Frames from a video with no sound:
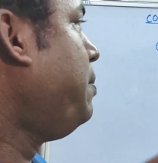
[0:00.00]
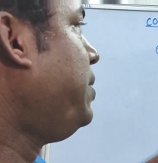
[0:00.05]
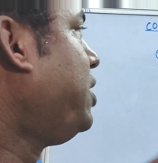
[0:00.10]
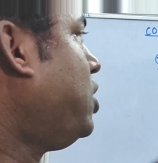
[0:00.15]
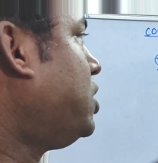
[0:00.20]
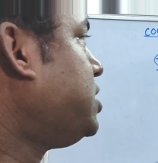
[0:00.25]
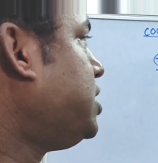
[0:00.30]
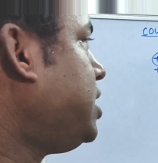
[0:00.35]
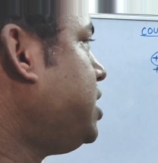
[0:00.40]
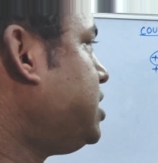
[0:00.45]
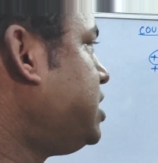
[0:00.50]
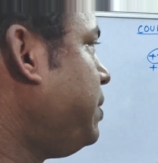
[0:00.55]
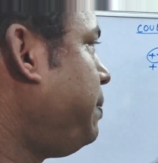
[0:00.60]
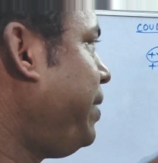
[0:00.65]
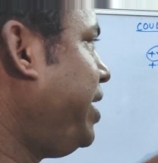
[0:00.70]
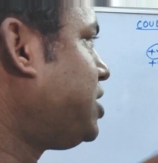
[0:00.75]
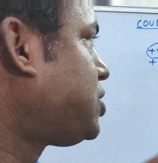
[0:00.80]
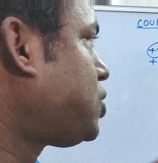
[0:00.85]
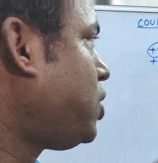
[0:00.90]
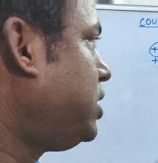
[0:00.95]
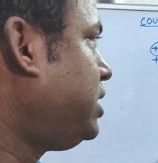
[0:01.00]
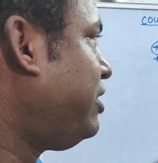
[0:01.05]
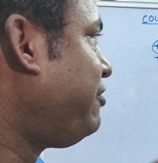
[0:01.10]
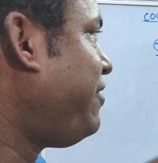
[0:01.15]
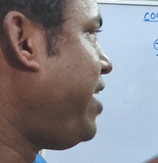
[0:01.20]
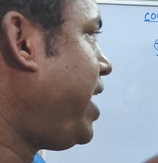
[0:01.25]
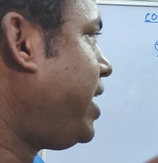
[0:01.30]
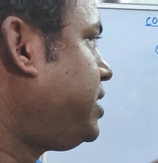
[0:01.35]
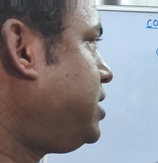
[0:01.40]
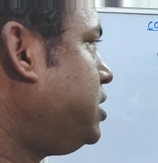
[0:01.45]
because it is depends on the
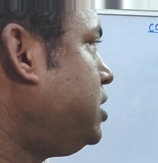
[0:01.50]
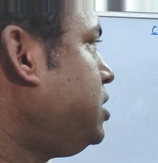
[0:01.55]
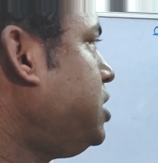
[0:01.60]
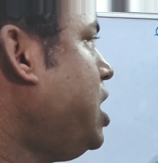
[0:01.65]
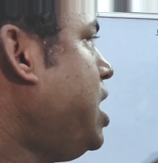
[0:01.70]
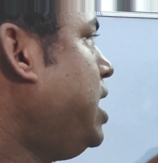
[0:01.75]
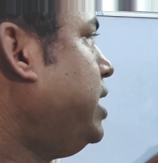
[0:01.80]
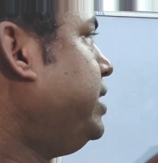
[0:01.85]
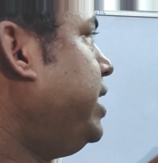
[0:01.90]
factor,